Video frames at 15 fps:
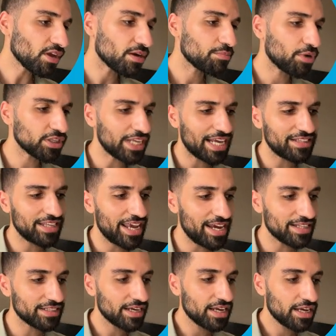But at the
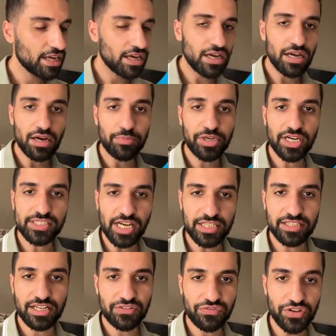end, because I
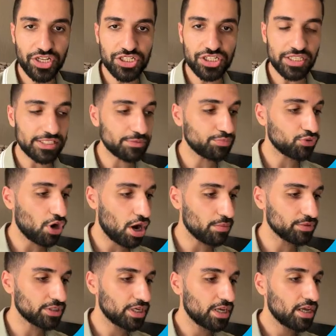didn't finish its
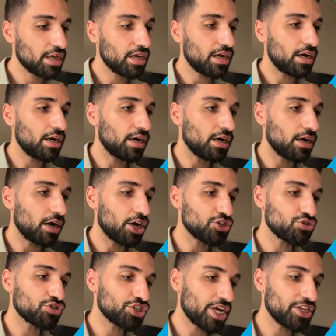prompt, I
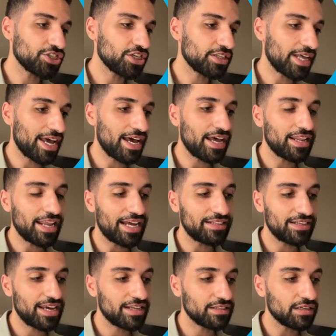should change it, and at
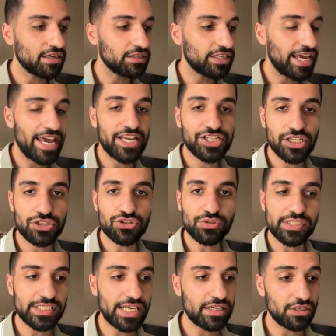the end the agent
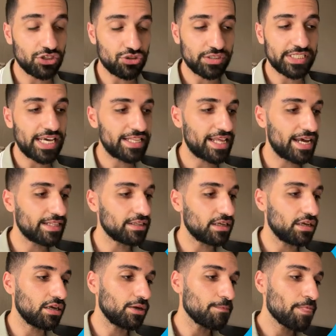should say that
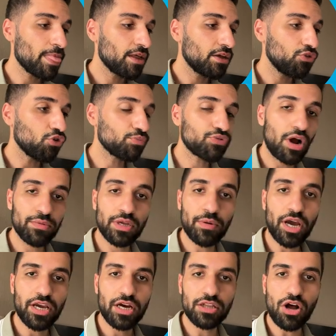no problem,
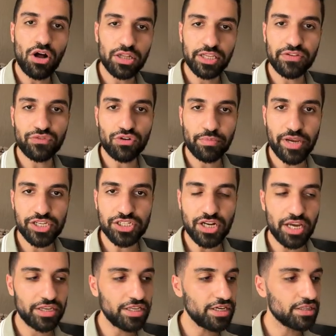I got all the information
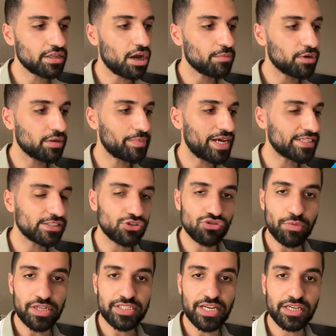I need, I'm going to pass it to
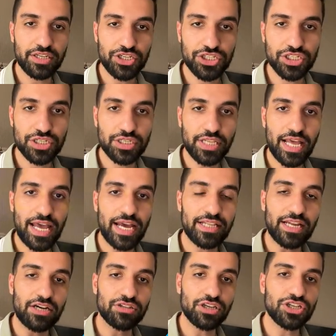my technician,
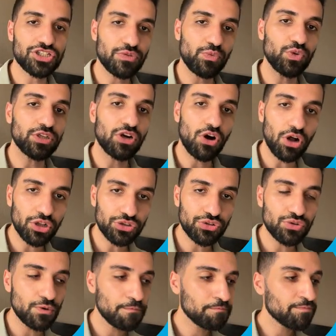and our technician will call
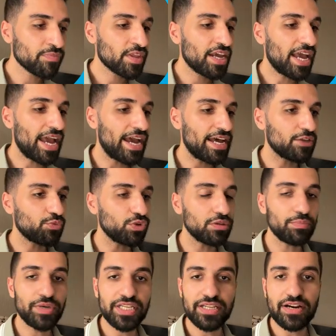you and will
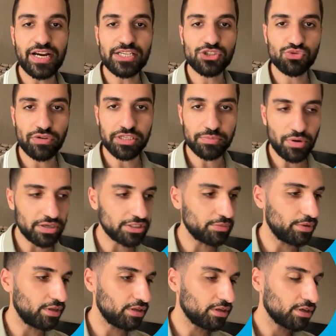be there as soon as
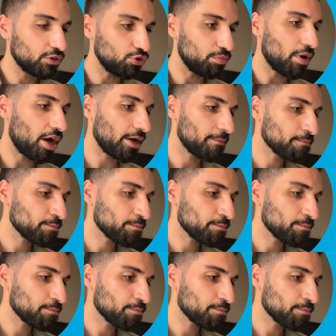possible. Goodbye.